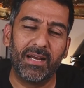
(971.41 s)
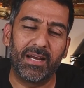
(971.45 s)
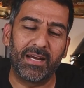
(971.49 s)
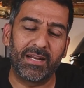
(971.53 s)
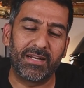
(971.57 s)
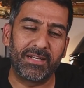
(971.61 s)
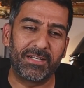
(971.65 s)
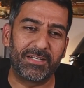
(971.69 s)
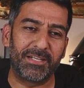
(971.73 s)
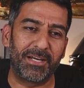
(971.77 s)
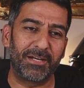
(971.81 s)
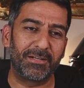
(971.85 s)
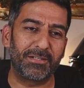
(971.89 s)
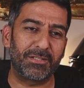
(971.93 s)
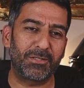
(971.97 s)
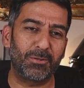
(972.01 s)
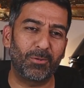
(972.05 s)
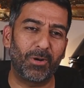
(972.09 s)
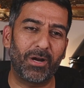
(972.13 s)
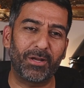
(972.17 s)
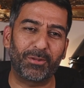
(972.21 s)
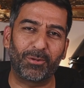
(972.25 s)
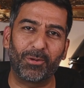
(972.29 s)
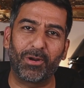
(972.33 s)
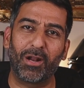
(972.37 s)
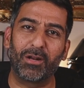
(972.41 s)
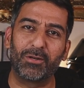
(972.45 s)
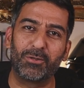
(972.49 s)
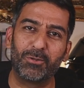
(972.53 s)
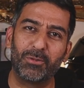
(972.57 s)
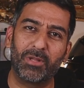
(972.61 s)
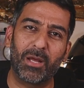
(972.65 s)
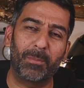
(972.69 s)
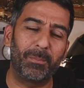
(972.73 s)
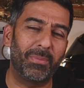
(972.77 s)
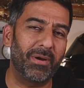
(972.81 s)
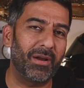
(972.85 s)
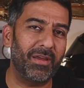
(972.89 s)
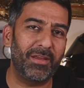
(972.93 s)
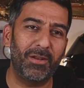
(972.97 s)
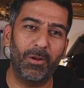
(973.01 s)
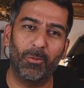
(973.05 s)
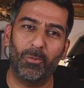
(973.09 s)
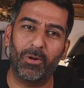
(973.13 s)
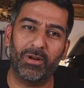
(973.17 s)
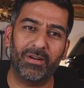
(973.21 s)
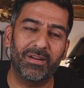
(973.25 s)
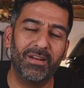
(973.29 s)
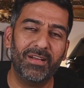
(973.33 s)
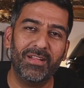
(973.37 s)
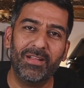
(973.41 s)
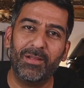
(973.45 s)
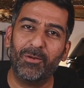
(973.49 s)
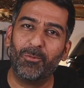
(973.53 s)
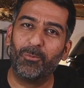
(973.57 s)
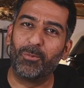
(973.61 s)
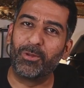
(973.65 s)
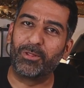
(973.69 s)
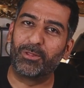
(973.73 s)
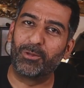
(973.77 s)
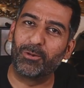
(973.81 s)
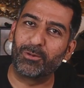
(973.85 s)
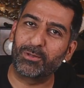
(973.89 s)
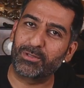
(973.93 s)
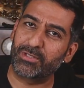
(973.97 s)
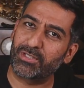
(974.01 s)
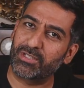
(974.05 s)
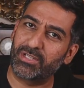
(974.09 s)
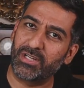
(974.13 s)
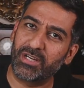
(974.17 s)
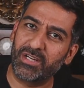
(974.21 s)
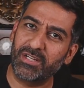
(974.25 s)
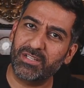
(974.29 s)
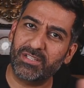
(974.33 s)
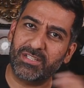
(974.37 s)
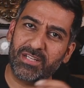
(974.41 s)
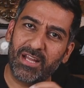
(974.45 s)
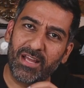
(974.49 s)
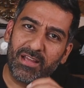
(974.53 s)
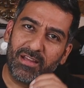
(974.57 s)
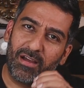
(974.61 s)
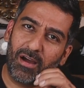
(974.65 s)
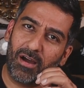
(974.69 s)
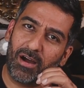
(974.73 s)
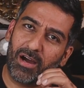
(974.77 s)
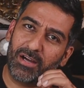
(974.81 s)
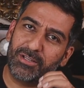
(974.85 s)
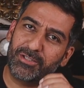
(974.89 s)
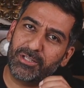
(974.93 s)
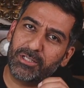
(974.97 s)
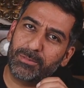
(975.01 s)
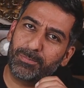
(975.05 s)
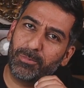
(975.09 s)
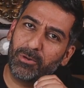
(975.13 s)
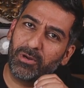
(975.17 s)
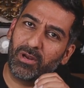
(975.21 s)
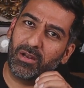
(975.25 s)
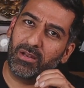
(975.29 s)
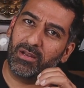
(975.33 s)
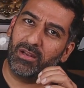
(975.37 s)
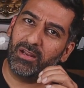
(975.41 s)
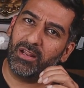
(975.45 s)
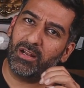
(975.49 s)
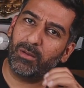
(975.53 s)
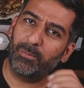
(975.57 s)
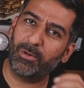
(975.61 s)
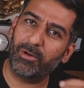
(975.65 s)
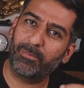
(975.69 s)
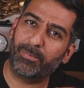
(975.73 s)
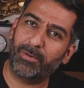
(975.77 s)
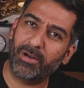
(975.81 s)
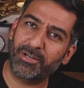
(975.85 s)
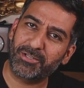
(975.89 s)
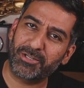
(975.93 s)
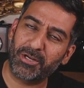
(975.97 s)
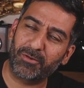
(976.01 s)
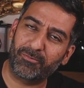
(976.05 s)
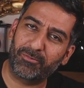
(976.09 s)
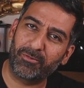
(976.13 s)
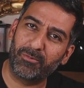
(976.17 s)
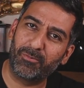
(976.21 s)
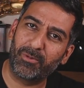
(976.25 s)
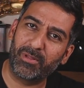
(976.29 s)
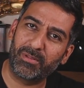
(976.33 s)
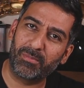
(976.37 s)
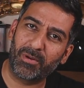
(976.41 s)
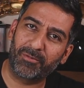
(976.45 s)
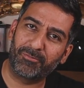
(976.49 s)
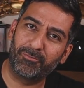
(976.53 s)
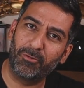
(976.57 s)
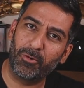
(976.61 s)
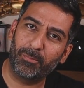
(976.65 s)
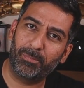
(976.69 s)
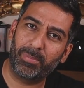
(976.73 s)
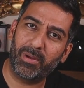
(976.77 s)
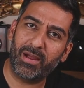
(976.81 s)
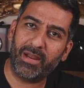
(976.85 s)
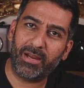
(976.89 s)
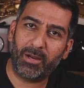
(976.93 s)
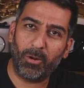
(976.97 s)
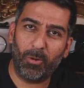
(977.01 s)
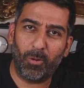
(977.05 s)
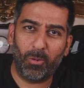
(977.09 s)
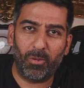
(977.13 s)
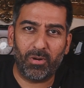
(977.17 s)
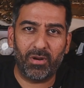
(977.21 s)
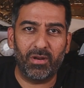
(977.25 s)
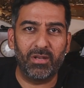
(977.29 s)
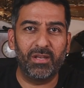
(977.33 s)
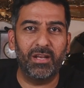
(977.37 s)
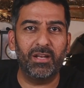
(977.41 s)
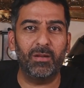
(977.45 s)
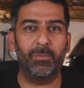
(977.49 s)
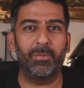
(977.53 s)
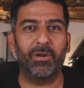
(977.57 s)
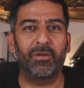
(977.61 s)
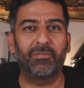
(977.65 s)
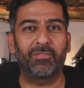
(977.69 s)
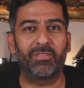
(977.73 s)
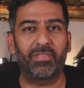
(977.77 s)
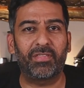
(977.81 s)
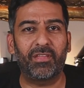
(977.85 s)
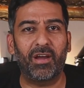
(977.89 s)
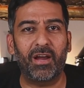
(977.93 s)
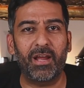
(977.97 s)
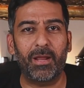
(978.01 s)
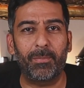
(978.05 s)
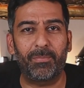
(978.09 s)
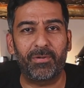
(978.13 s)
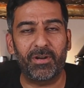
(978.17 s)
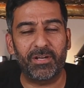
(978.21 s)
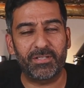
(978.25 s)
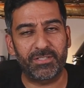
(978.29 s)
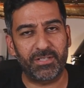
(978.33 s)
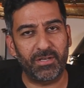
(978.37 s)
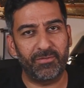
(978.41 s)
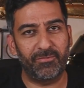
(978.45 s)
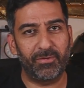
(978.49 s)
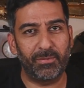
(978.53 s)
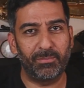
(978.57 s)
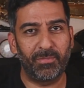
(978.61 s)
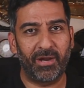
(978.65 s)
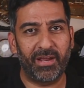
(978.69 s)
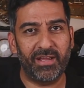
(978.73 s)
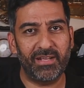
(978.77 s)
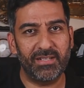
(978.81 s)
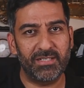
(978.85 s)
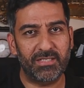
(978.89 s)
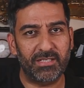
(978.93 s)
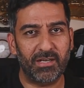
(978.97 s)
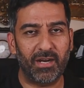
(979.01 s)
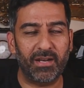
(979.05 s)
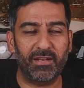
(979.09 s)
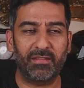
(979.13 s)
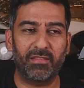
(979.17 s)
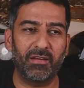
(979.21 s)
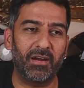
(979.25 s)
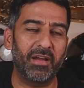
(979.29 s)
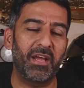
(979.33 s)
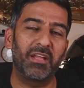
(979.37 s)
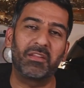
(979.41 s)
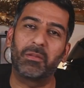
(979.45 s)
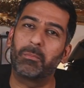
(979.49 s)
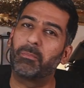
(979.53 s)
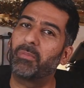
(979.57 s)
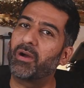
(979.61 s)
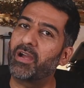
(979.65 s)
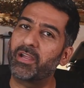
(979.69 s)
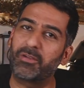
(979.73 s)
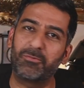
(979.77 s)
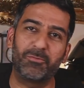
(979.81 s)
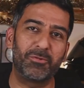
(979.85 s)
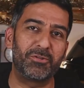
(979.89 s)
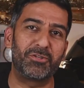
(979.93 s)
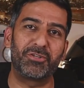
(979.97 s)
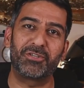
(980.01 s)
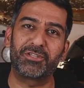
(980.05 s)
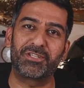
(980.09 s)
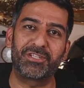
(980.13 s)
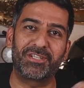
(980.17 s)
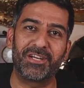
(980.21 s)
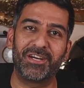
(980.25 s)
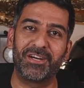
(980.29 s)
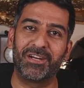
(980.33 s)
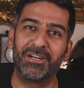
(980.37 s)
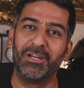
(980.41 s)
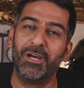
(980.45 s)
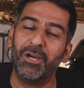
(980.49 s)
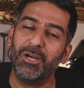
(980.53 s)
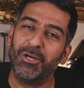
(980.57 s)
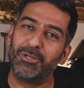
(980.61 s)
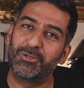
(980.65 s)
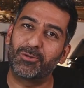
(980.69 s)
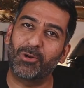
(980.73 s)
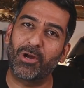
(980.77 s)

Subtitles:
And so I thought I'll do that. But you know what, with those turns, I just put a little bit of pressure with my foot peg, or a little bit of thigh pressure with my inside thigh, and the bike would just turn.